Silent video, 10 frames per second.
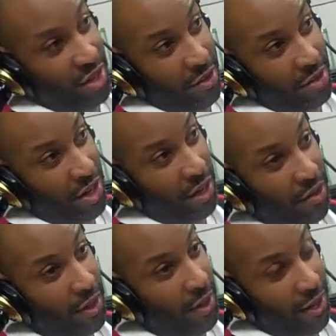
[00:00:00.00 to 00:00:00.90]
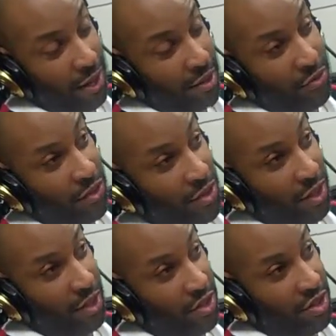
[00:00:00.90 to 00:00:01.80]
And I was like, okay, I guess for the
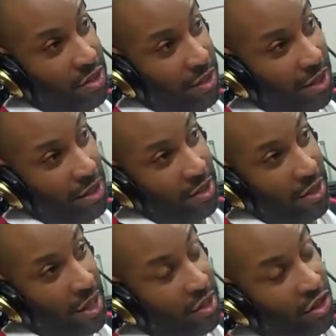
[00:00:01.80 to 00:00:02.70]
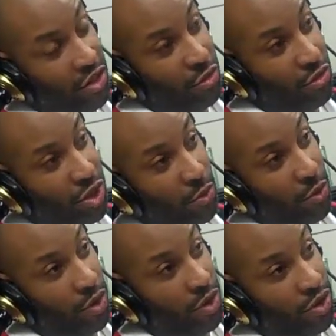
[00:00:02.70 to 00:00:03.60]
sake of just saying that you got the shoes, he
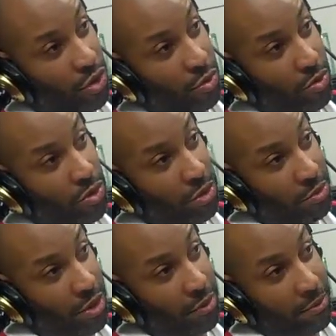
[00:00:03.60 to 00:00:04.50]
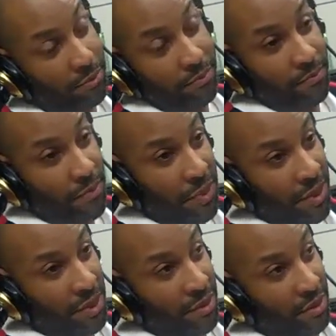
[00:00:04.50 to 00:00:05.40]
wanted the shoes. But
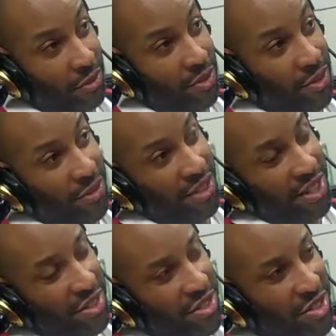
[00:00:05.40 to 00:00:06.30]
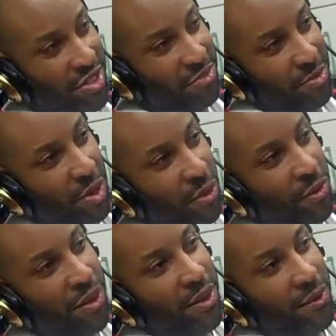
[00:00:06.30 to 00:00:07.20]
you know, certain things just you know.
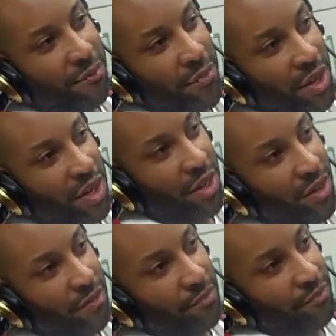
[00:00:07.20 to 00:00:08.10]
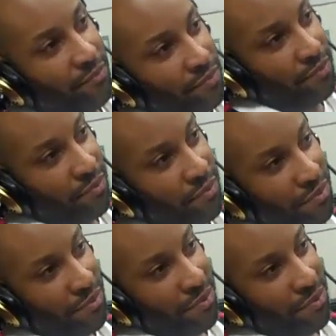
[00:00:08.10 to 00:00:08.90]
What is a teal coat?